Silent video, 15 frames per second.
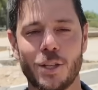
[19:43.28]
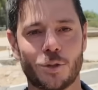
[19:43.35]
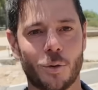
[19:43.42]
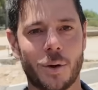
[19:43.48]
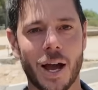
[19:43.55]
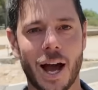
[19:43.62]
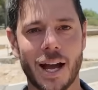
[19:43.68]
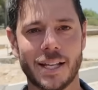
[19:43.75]

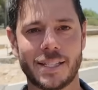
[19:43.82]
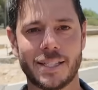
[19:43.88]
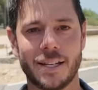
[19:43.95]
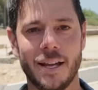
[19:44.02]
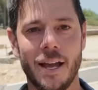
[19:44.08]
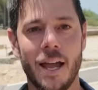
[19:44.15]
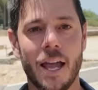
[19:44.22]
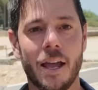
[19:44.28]
So guys,
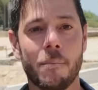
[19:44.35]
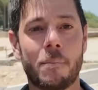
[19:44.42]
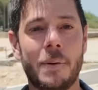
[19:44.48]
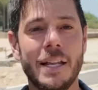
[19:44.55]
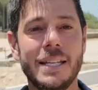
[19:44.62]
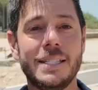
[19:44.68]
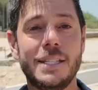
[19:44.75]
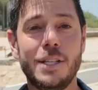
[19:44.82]

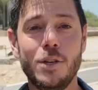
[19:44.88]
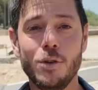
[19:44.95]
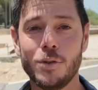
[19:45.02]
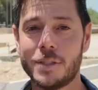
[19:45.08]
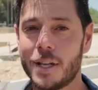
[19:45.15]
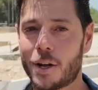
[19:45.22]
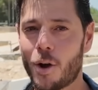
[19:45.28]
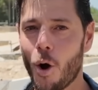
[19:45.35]
please
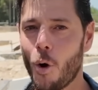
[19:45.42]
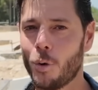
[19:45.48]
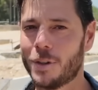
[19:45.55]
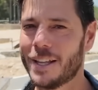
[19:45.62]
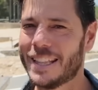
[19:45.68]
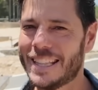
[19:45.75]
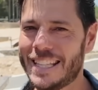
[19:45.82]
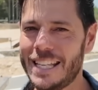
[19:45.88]
use the
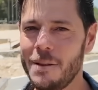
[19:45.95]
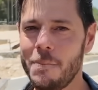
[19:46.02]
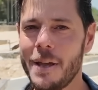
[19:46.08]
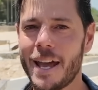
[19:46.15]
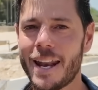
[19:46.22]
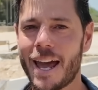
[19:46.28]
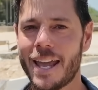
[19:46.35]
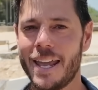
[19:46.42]
code
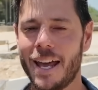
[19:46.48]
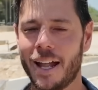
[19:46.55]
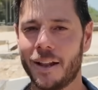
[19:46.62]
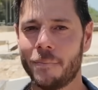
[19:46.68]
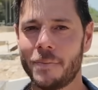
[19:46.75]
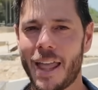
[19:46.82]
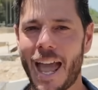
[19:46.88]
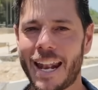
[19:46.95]

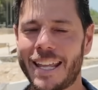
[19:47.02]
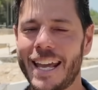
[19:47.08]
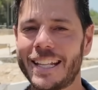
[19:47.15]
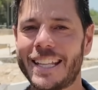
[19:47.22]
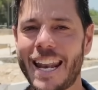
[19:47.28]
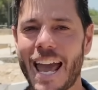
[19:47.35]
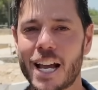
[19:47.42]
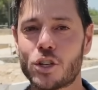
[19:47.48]
TBNIL and
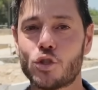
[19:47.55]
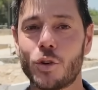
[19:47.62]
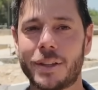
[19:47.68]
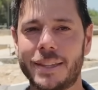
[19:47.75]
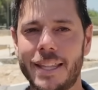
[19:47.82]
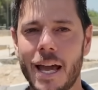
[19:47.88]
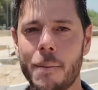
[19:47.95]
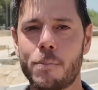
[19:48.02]
get an extra
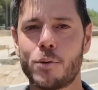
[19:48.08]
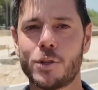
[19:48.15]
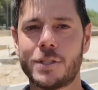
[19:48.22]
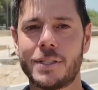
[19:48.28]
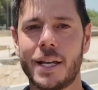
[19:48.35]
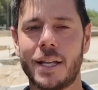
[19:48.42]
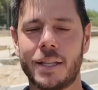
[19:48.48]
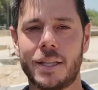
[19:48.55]

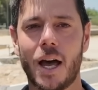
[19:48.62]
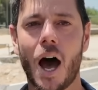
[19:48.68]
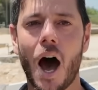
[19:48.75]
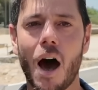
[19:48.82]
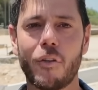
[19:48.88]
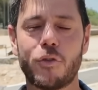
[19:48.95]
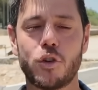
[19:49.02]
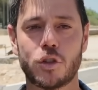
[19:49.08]
10%
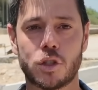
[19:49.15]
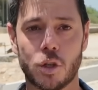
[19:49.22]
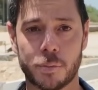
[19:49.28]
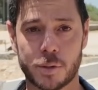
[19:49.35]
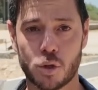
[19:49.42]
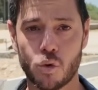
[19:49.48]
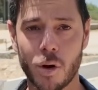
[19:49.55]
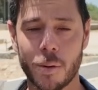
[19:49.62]
off your
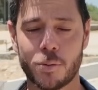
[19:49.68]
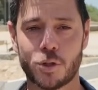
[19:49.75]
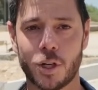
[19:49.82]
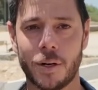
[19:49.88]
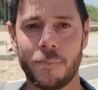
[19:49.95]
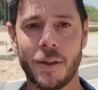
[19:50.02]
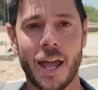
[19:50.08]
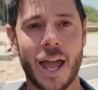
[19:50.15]

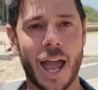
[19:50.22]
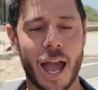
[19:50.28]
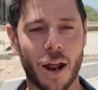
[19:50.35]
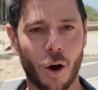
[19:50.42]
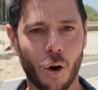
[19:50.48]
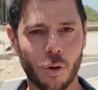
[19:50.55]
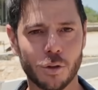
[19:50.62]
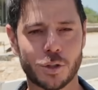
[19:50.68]
subscription
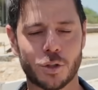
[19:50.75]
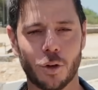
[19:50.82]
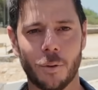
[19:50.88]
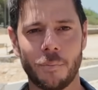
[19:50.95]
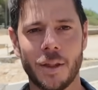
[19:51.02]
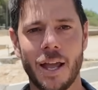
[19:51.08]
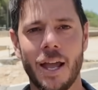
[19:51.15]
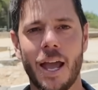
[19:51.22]
And
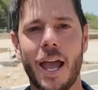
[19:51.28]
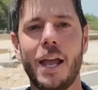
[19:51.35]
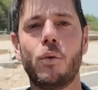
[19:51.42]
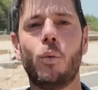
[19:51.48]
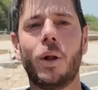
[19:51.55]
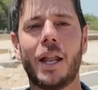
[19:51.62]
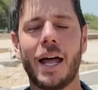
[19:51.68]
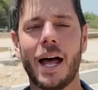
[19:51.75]
also, it
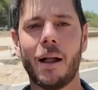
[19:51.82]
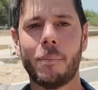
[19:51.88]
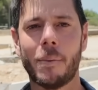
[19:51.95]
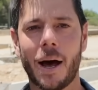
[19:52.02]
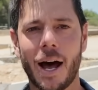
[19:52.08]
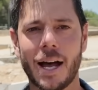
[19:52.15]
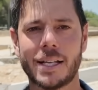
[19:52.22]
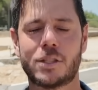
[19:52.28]
will help
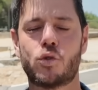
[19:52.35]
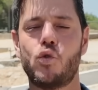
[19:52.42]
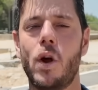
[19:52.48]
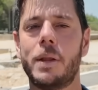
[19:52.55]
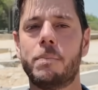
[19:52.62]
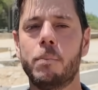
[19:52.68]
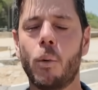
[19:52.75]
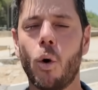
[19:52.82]
us
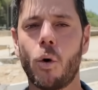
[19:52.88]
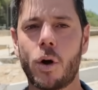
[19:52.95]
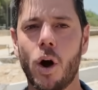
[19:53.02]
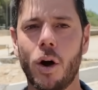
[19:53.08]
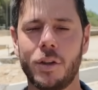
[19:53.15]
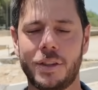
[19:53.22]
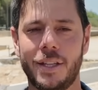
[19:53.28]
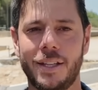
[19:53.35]
create more
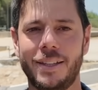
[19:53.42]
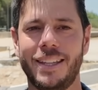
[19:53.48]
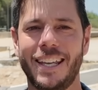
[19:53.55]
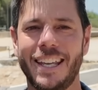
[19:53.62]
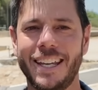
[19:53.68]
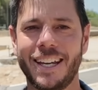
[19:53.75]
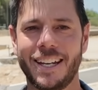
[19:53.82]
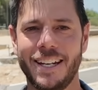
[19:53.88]
content
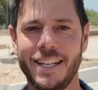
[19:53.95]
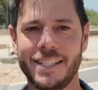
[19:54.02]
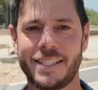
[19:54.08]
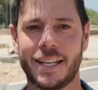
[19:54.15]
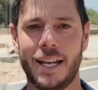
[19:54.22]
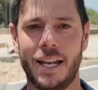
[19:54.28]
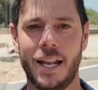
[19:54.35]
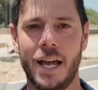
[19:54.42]
here in
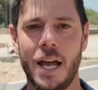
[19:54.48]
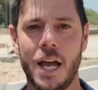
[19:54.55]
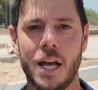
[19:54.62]
Israel.